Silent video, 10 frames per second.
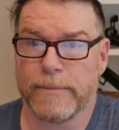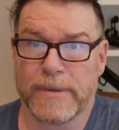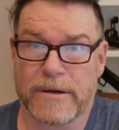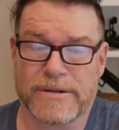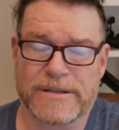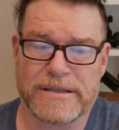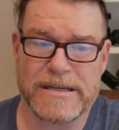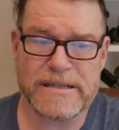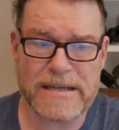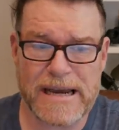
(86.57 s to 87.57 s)
Because
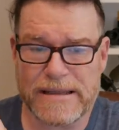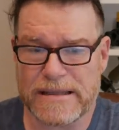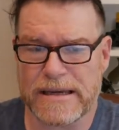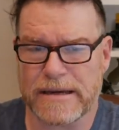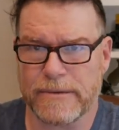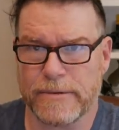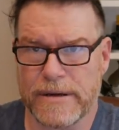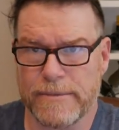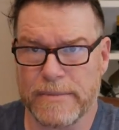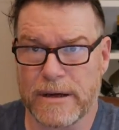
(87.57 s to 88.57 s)
this, I think,
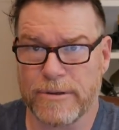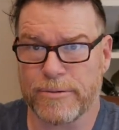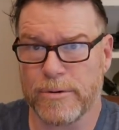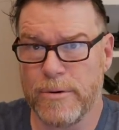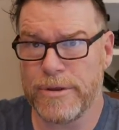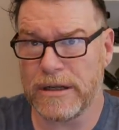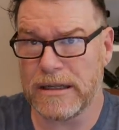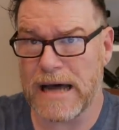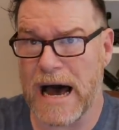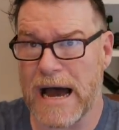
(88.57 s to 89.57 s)
through the
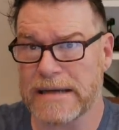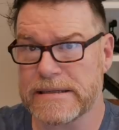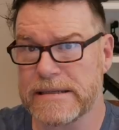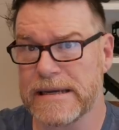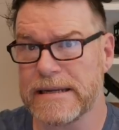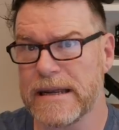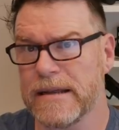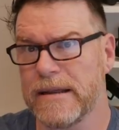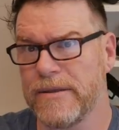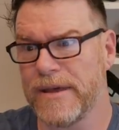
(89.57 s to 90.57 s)
lies that
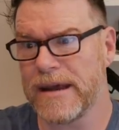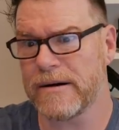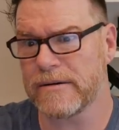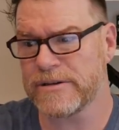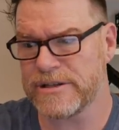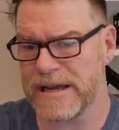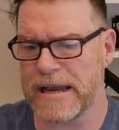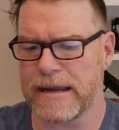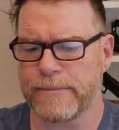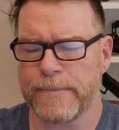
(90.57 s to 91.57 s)
they are
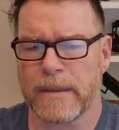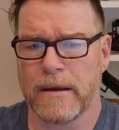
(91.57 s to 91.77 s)
saying,